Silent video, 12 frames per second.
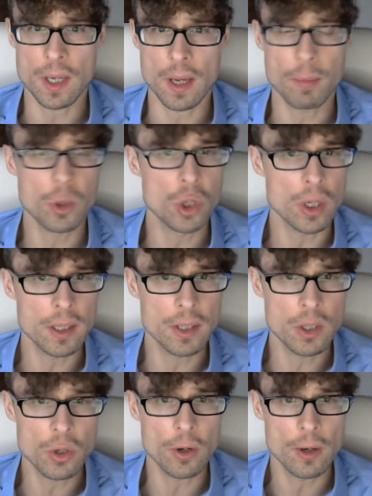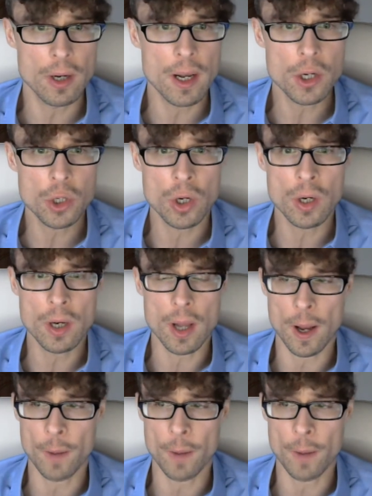epigenetic dysregulation